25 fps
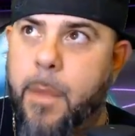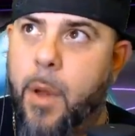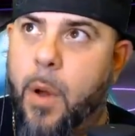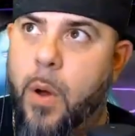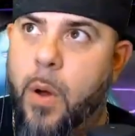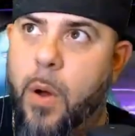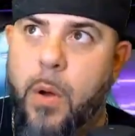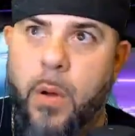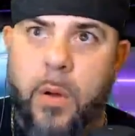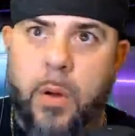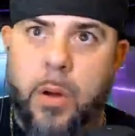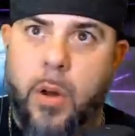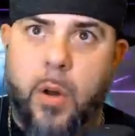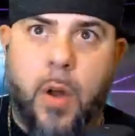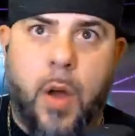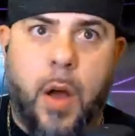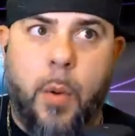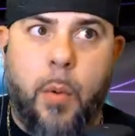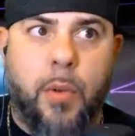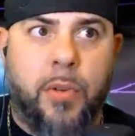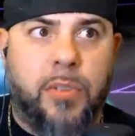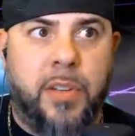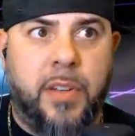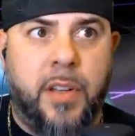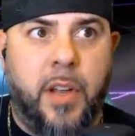No, I
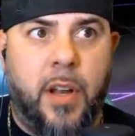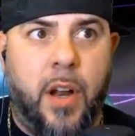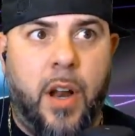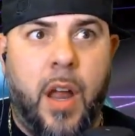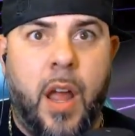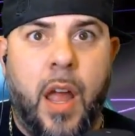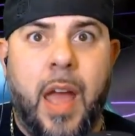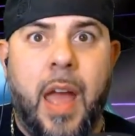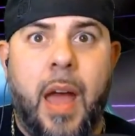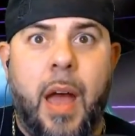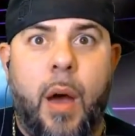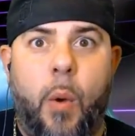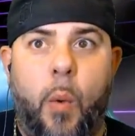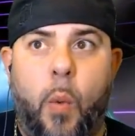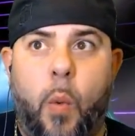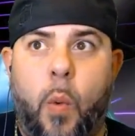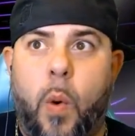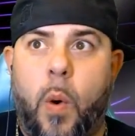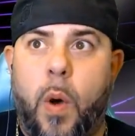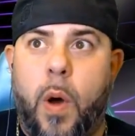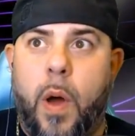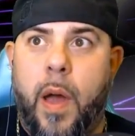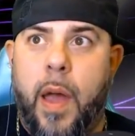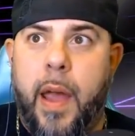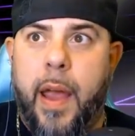wasn't there.
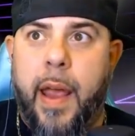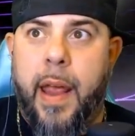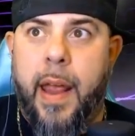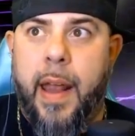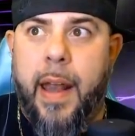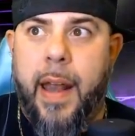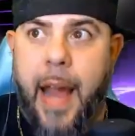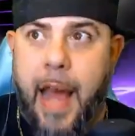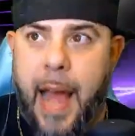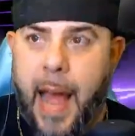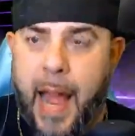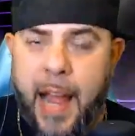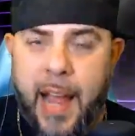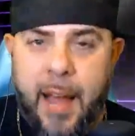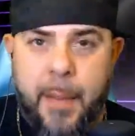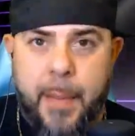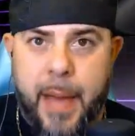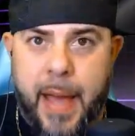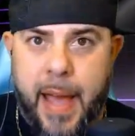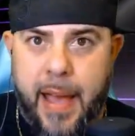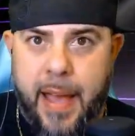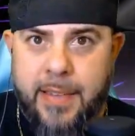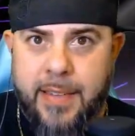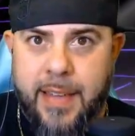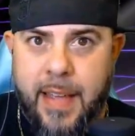When I got
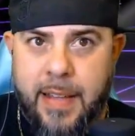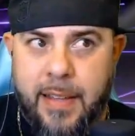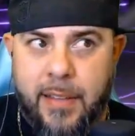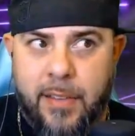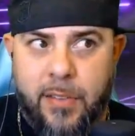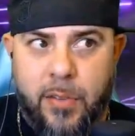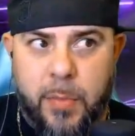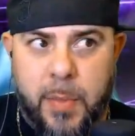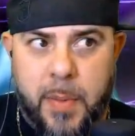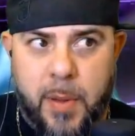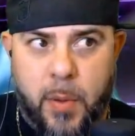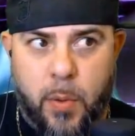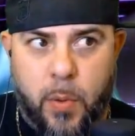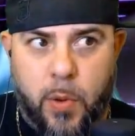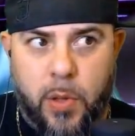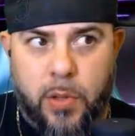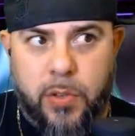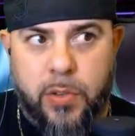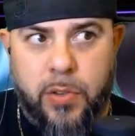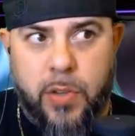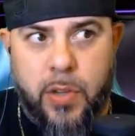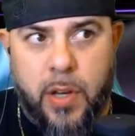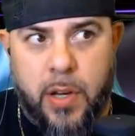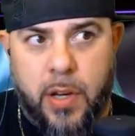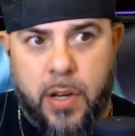my ass handed to me
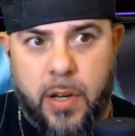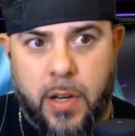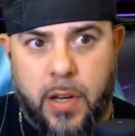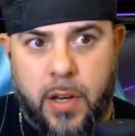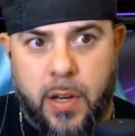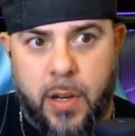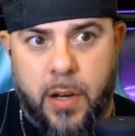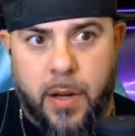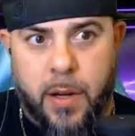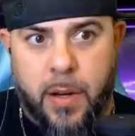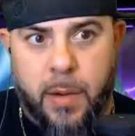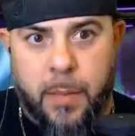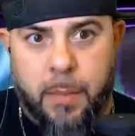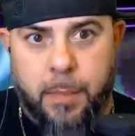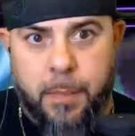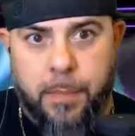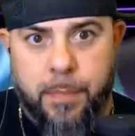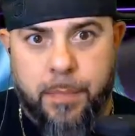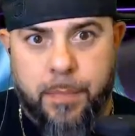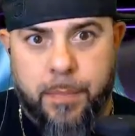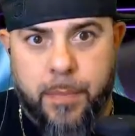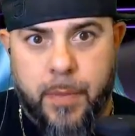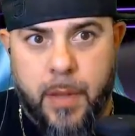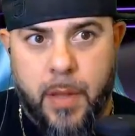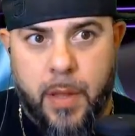was the
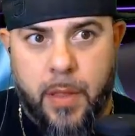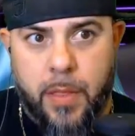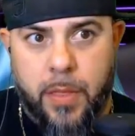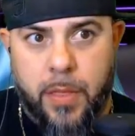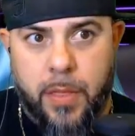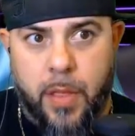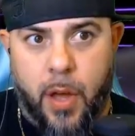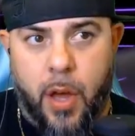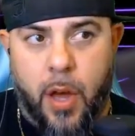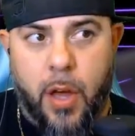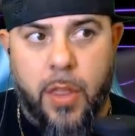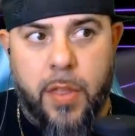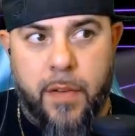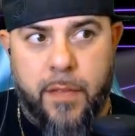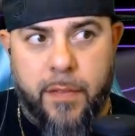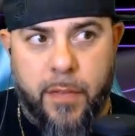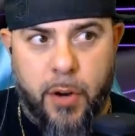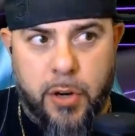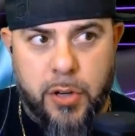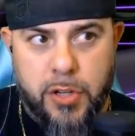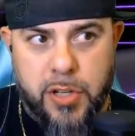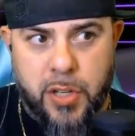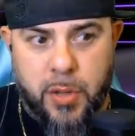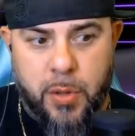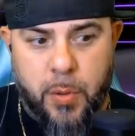other
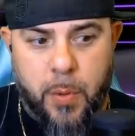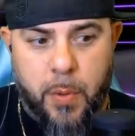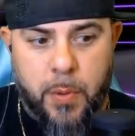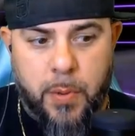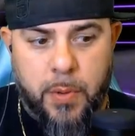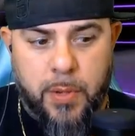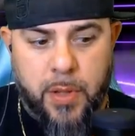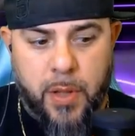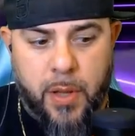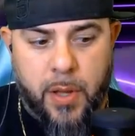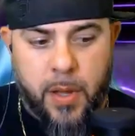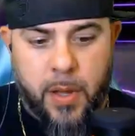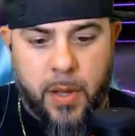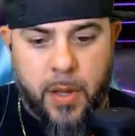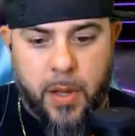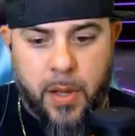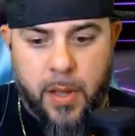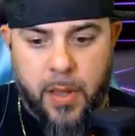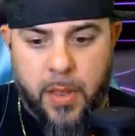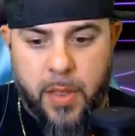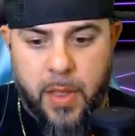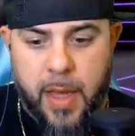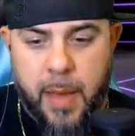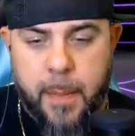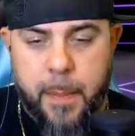version, the one with
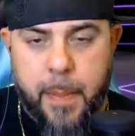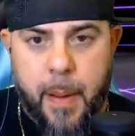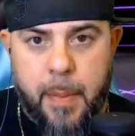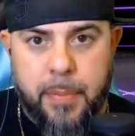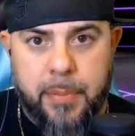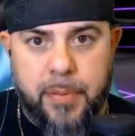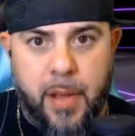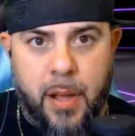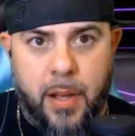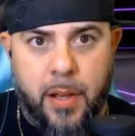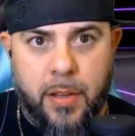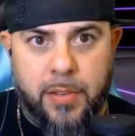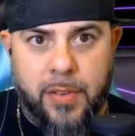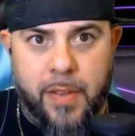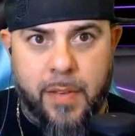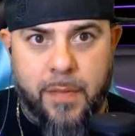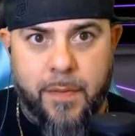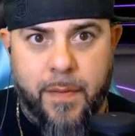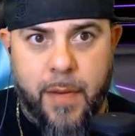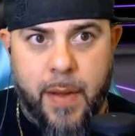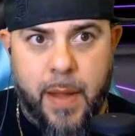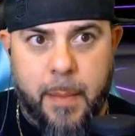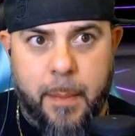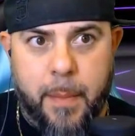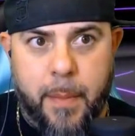the hip hop songs
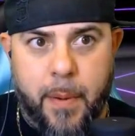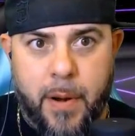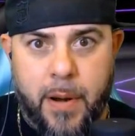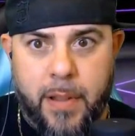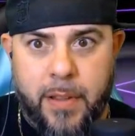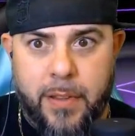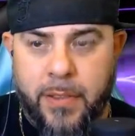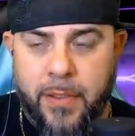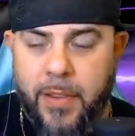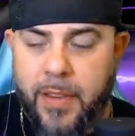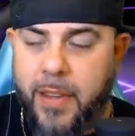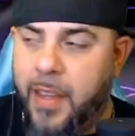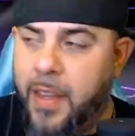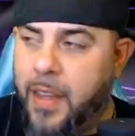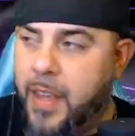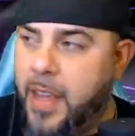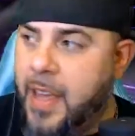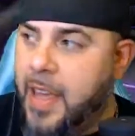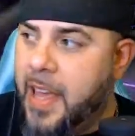embedded into it.